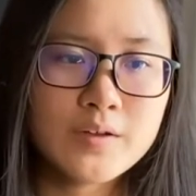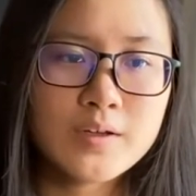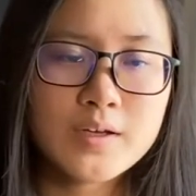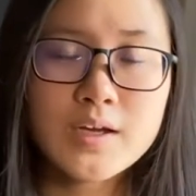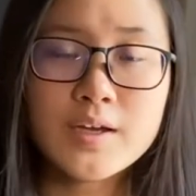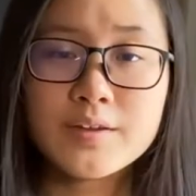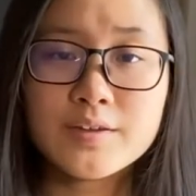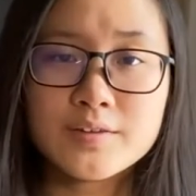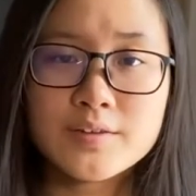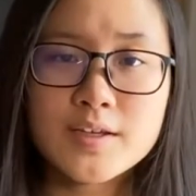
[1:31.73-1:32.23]

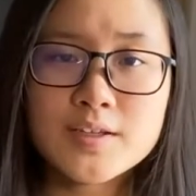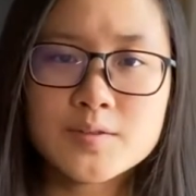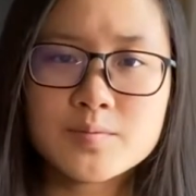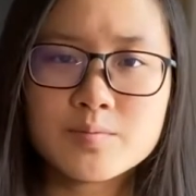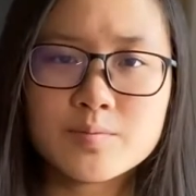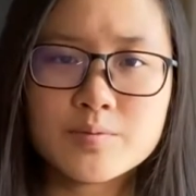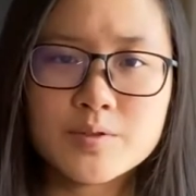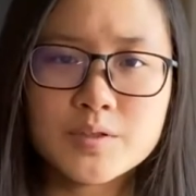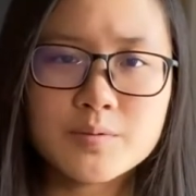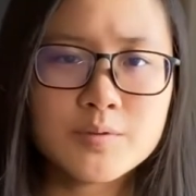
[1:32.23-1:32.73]
I think that's
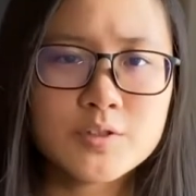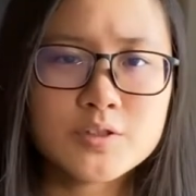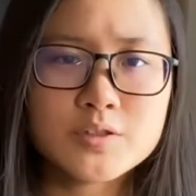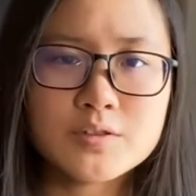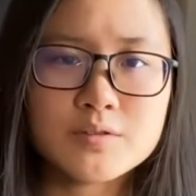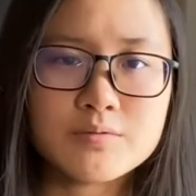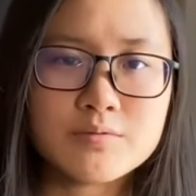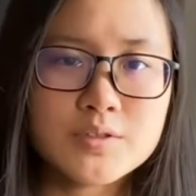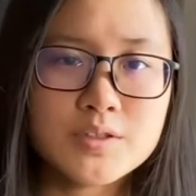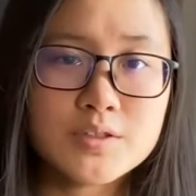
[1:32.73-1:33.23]
pretty much
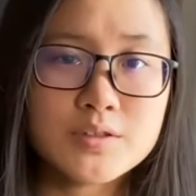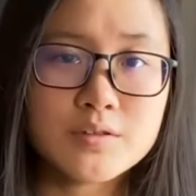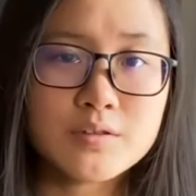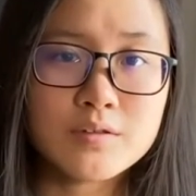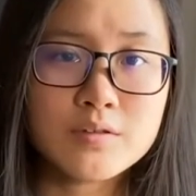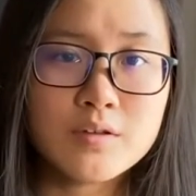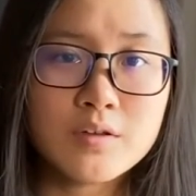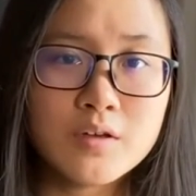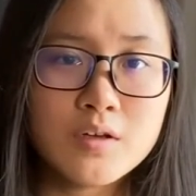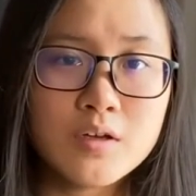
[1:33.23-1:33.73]
the reason
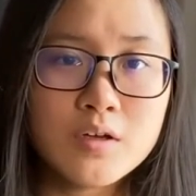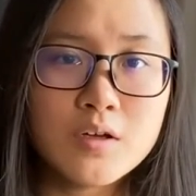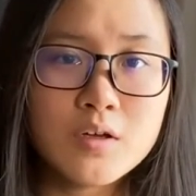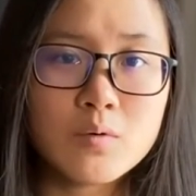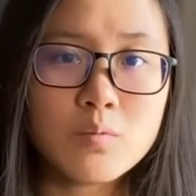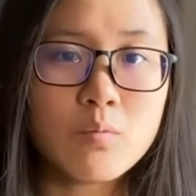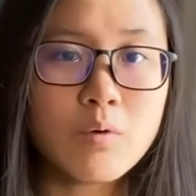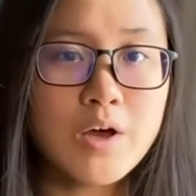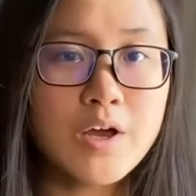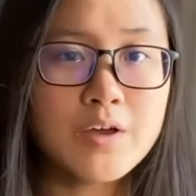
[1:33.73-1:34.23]

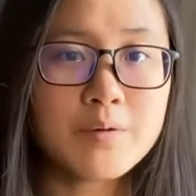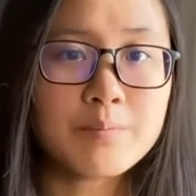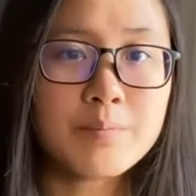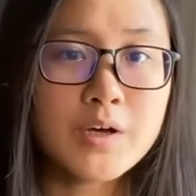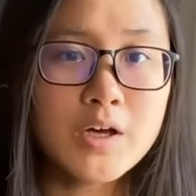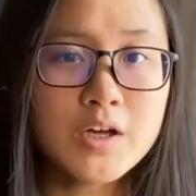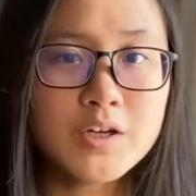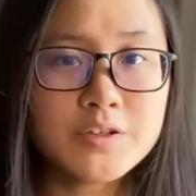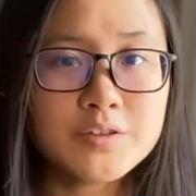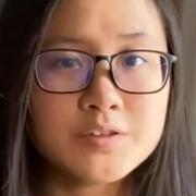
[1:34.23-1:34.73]
why I
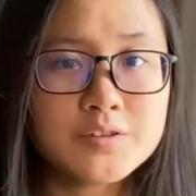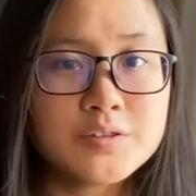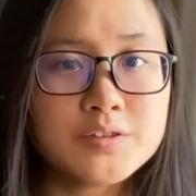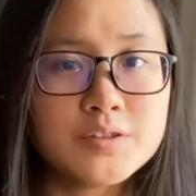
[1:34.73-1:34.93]
bought it.